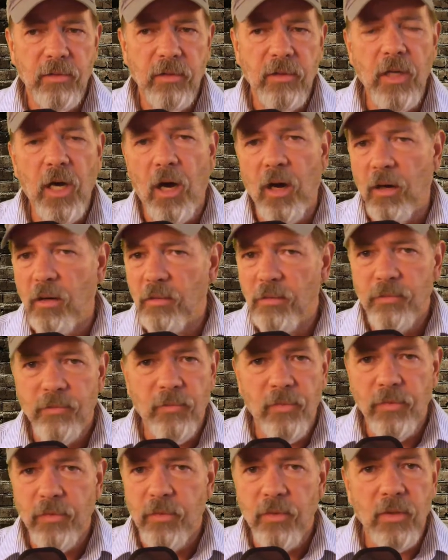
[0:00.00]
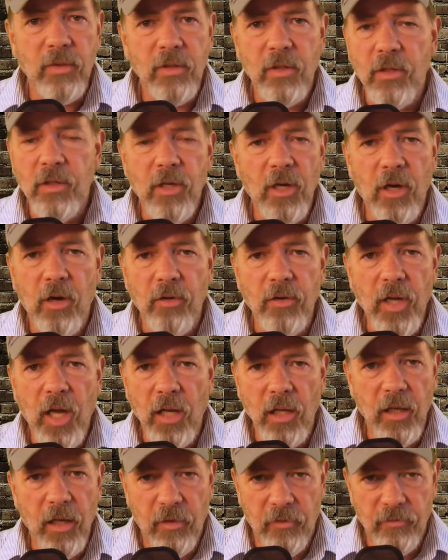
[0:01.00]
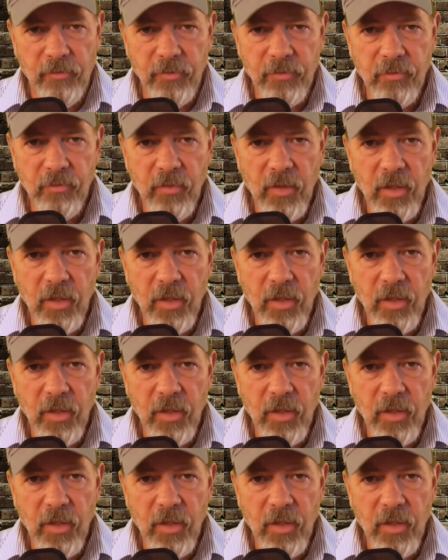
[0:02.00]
No, not love.